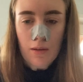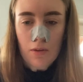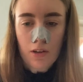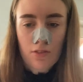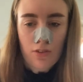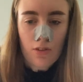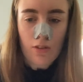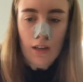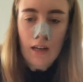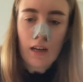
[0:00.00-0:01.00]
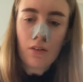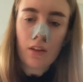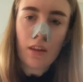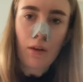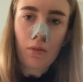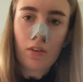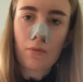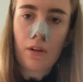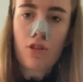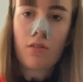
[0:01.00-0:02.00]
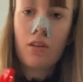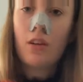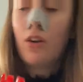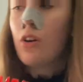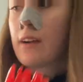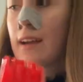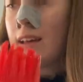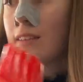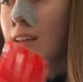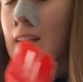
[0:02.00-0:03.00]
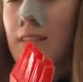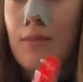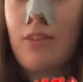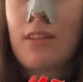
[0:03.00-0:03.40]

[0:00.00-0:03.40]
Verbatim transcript: I'm going to do right now. There we go, make sure. Okay, so yes, I'm